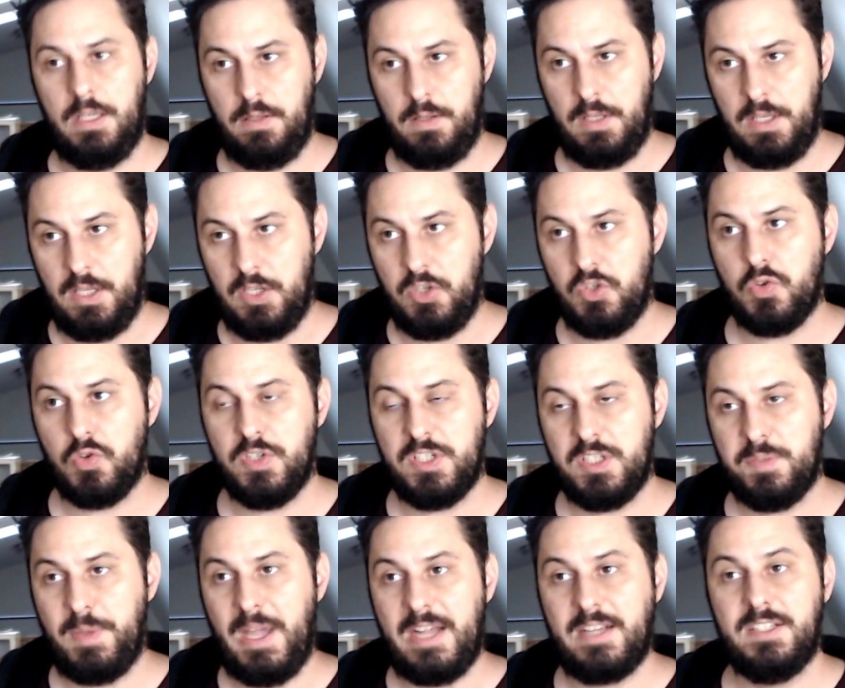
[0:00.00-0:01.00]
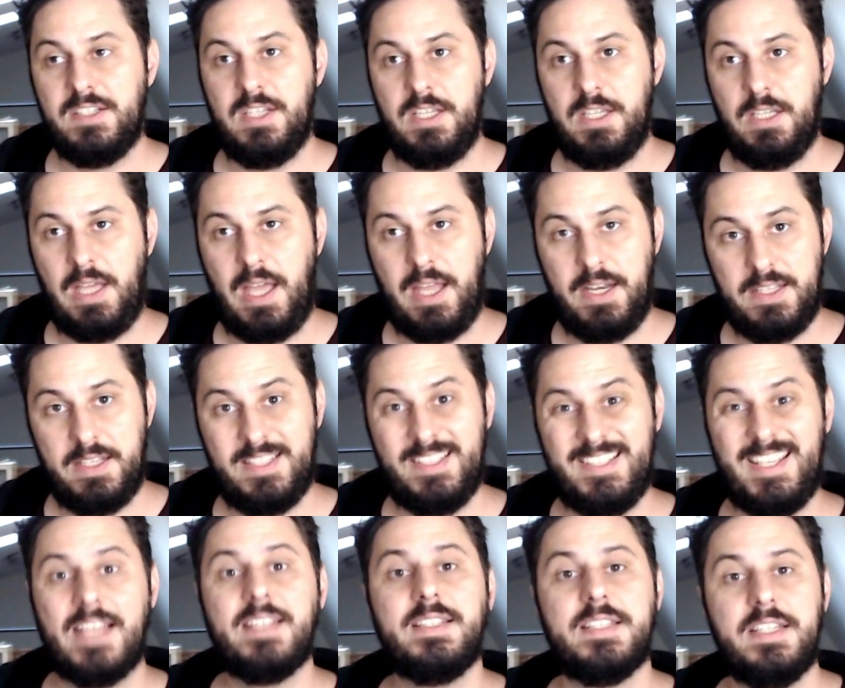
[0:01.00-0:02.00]
introspecting and
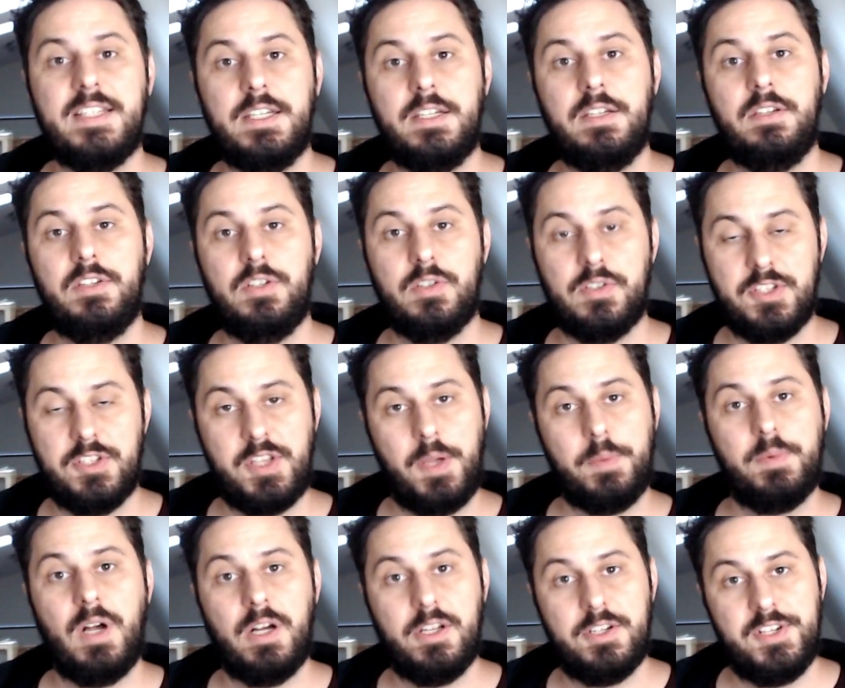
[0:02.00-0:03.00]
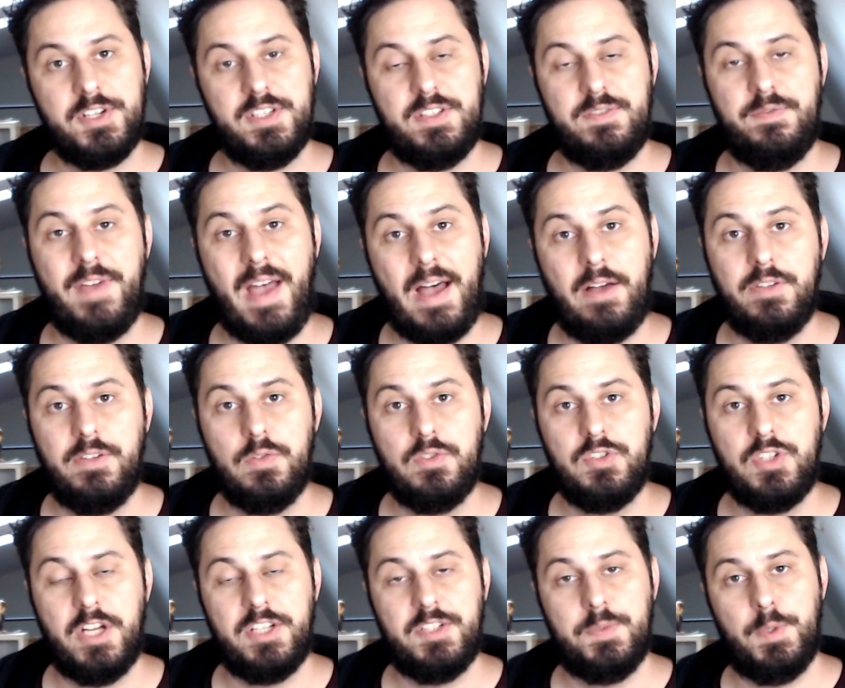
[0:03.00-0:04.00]
assessing your subconscious value
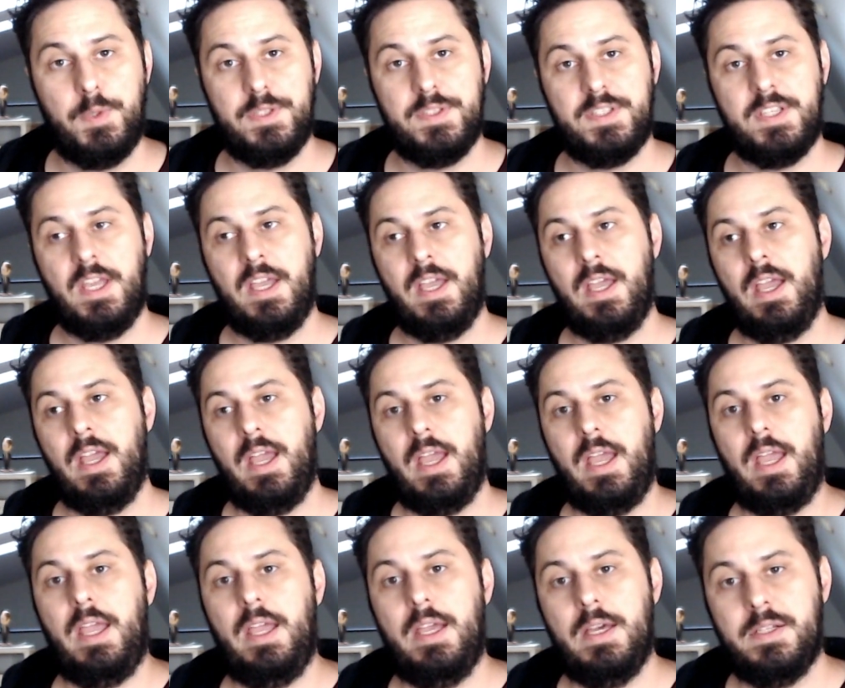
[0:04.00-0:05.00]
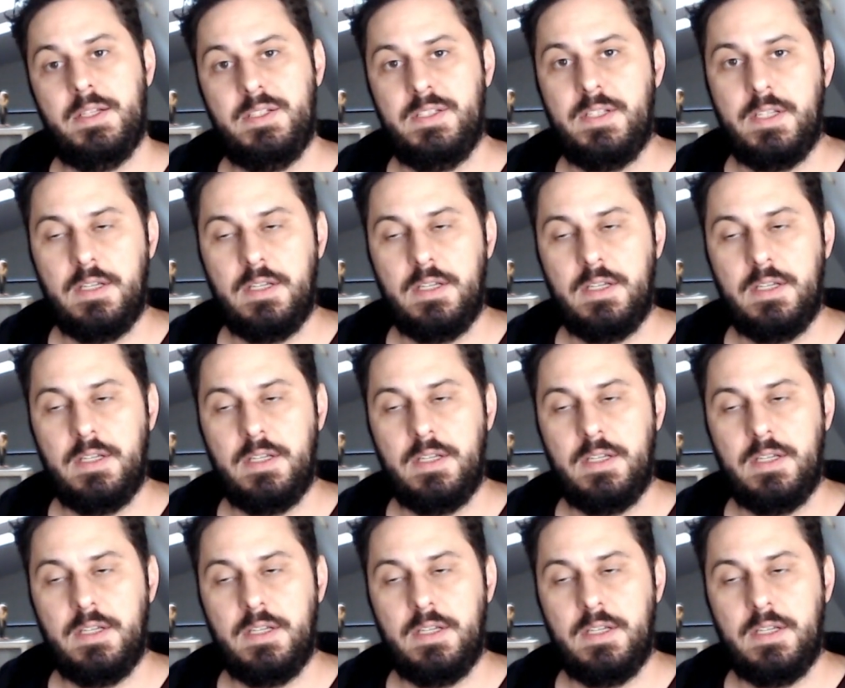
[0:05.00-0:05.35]
judgments. And